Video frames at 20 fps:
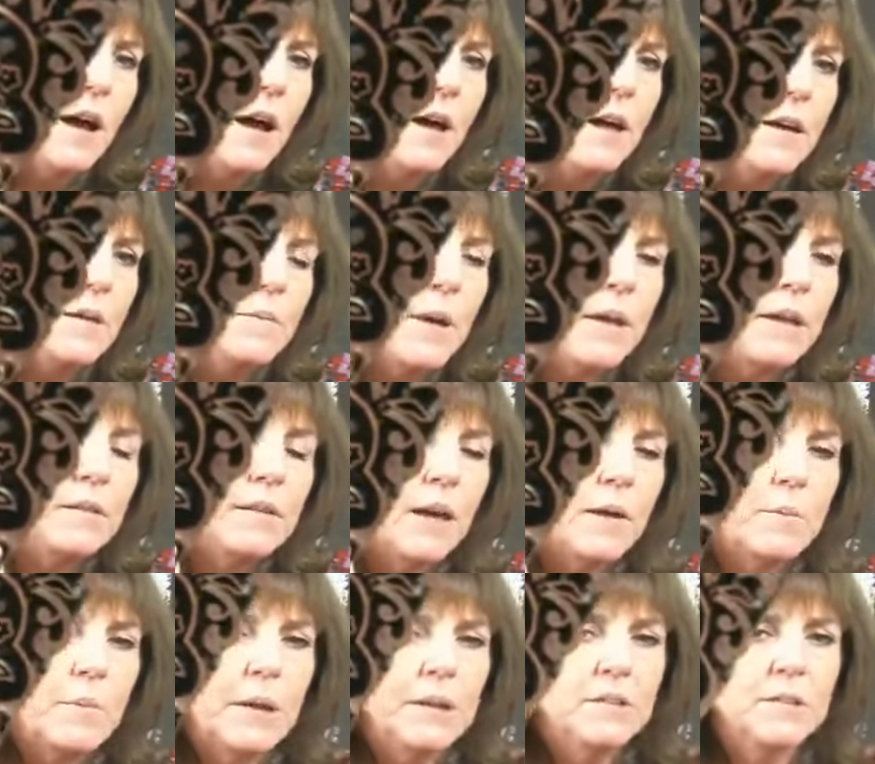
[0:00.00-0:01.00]
It
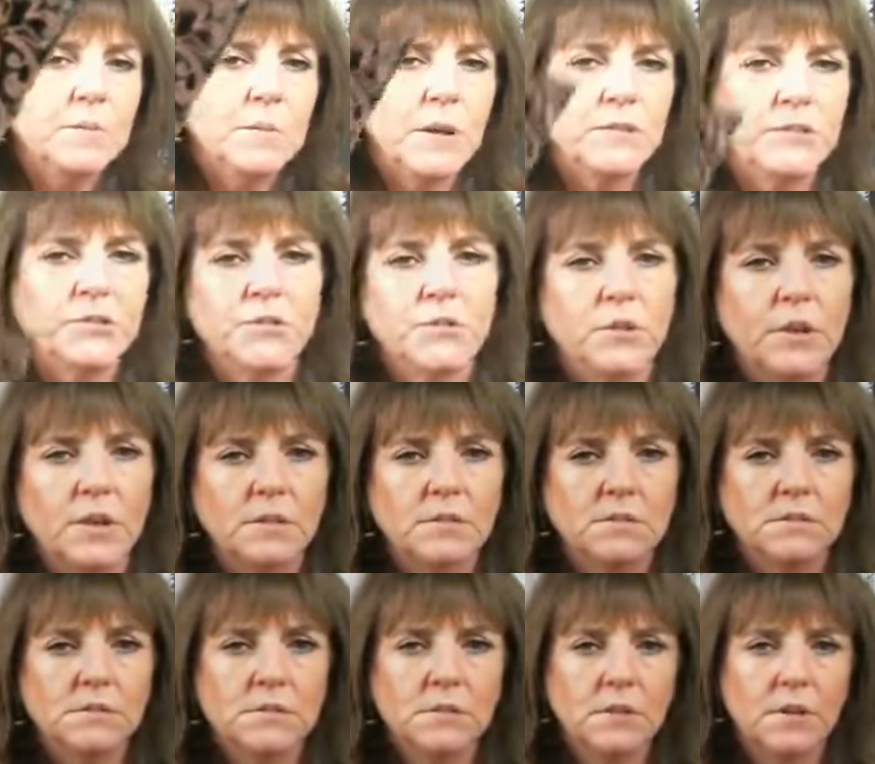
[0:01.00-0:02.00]
got bent in my
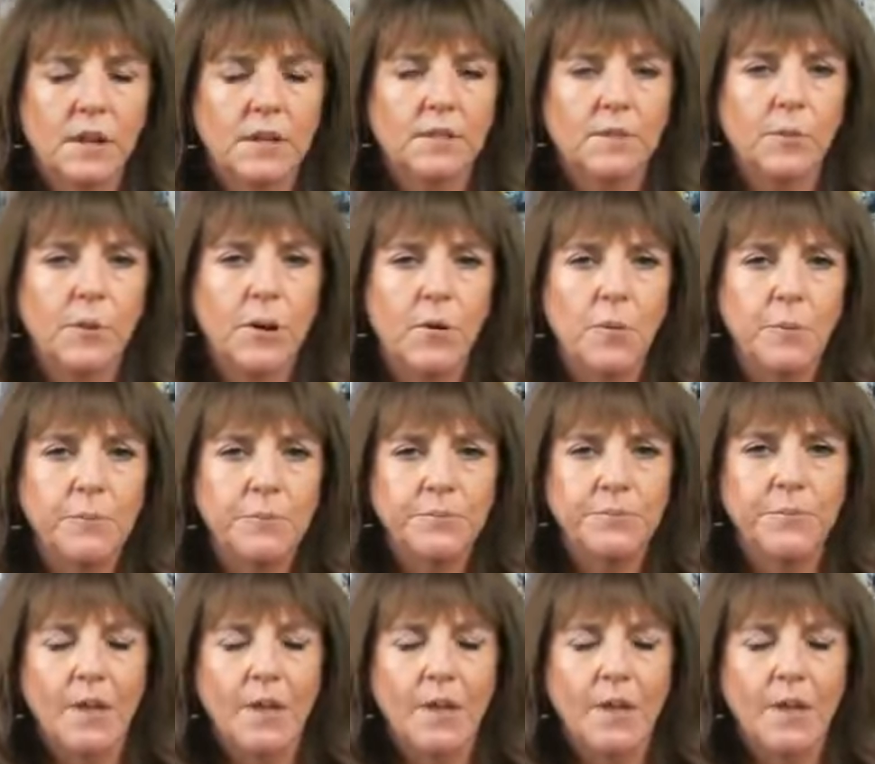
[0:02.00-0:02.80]
suitcase on the way home.